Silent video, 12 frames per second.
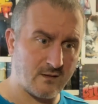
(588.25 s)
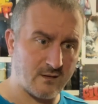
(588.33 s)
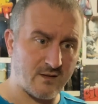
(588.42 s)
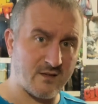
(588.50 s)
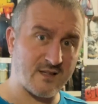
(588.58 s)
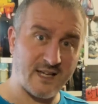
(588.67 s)

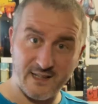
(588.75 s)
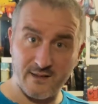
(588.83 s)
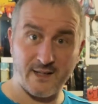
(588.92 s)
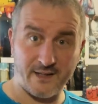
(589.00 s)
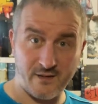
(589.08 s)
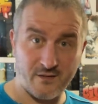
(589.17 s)

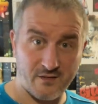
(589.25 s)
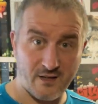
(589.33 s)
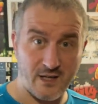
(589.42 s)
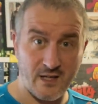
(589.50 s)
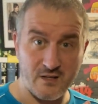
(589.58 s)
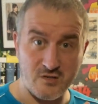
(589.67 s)
sidelines
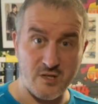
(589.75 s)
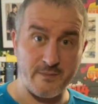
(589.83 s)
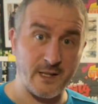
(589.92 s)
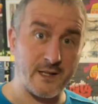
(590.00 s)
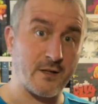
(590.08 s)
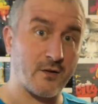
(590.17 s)
Jamie
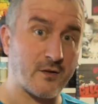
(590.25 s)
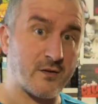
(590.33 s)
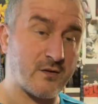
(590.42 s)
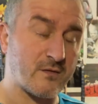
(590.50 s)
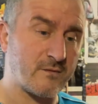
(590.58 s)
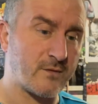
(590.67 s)
Lee
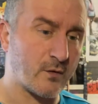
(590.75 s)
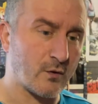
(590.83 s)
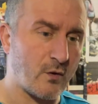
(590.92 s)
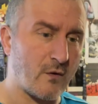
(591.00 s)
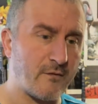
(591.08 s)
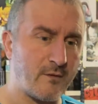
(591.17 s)
Curtis for a
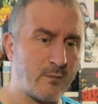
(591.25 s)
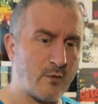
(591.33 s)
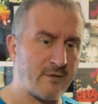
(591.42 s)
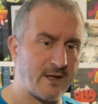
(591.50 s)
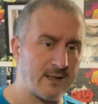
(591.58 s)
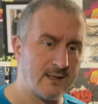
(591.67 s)
lot of the
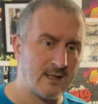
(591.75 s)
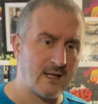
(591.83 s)
movie.